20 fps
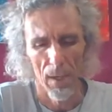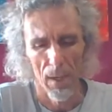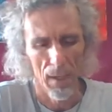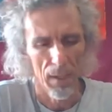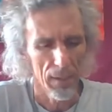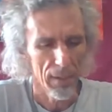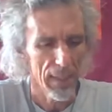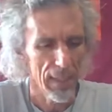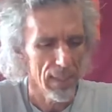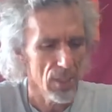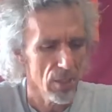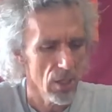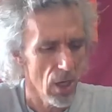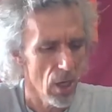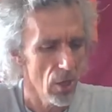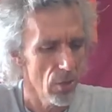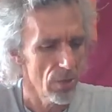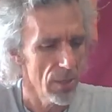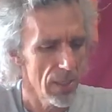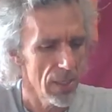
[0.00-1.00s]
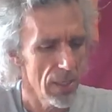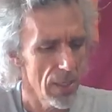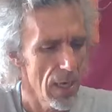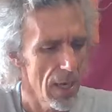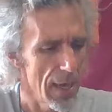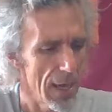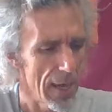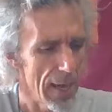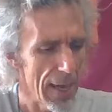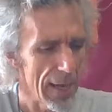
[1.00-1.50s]
Okay, so the
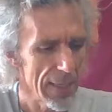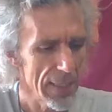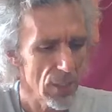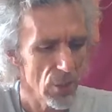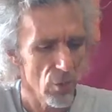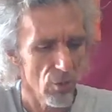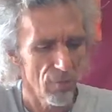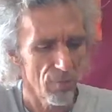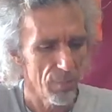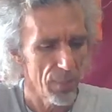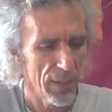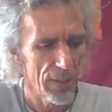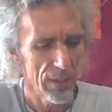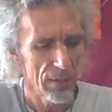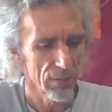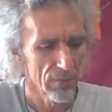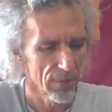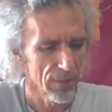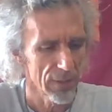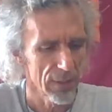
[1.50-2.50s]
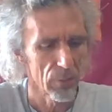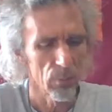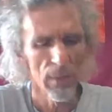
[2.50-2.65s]
Ace of Pentacles here.